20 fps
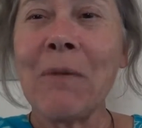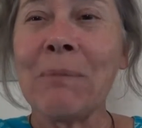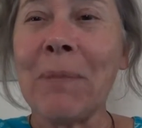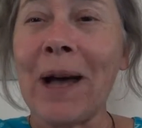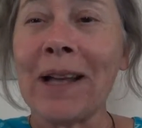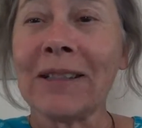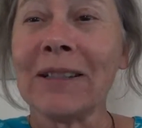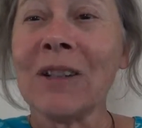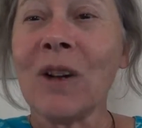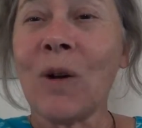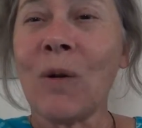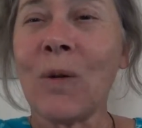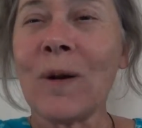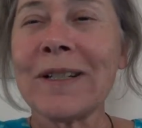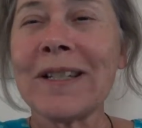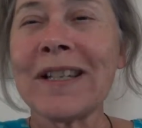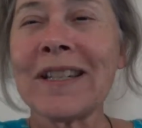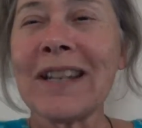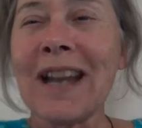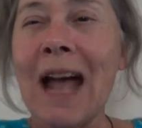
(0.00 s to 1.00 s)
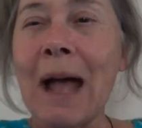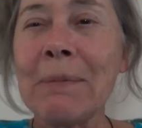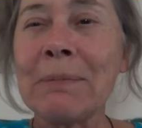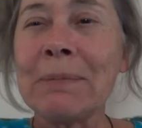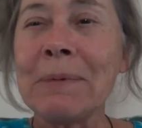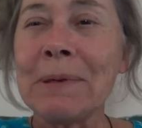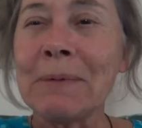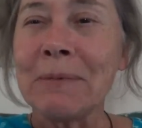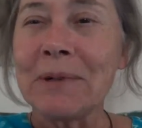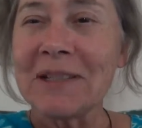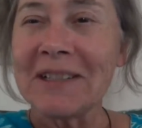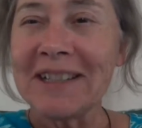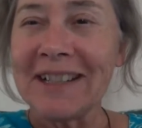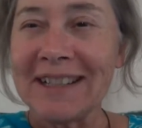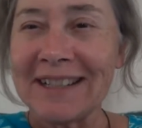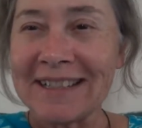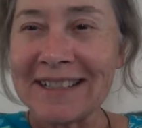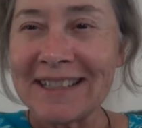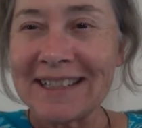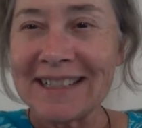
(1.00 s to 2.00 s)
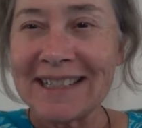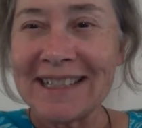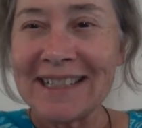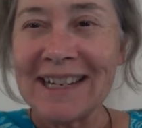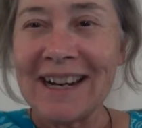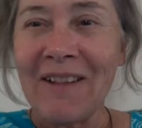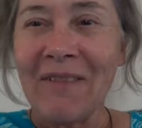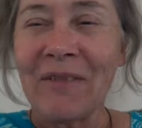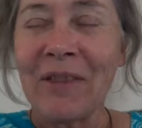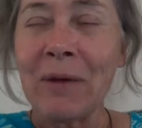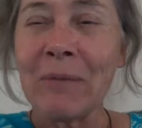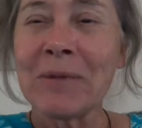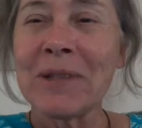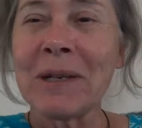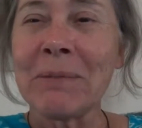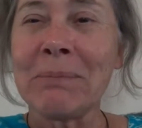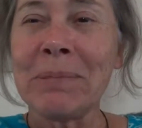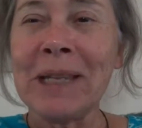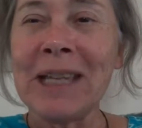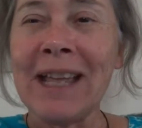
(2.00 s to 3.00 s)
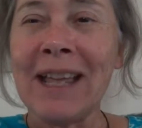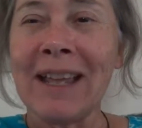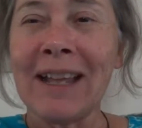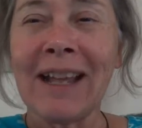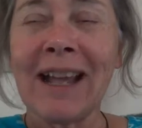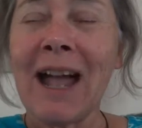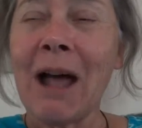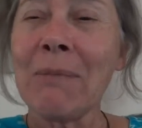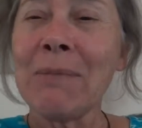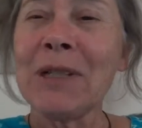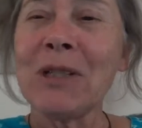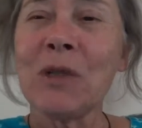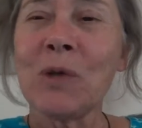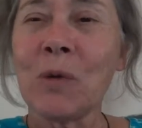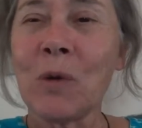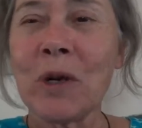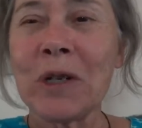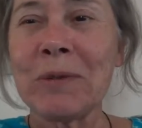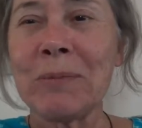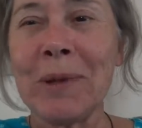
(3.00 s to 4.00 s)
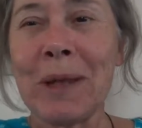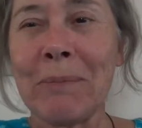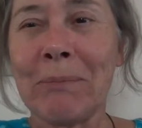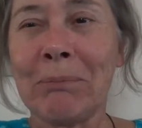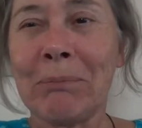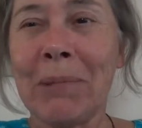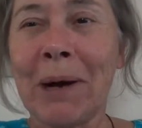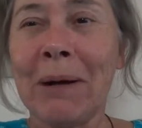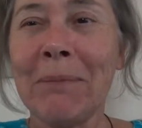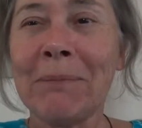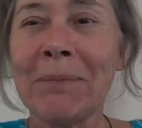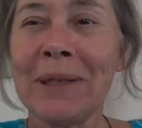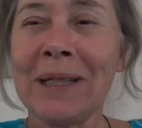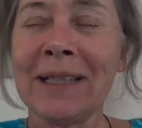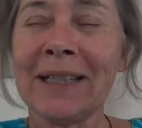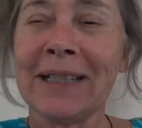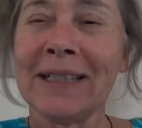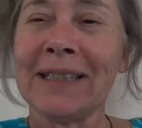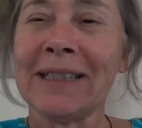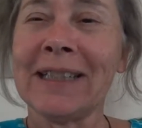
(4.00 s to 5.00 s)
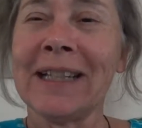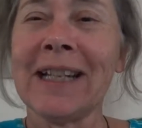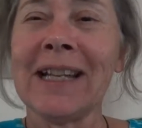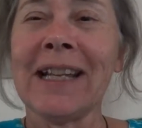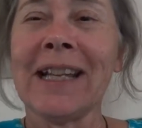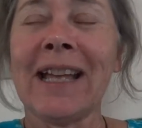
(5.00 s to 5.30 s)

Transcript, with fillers: But what stopped me was this there was a being coming towards me, bumping and,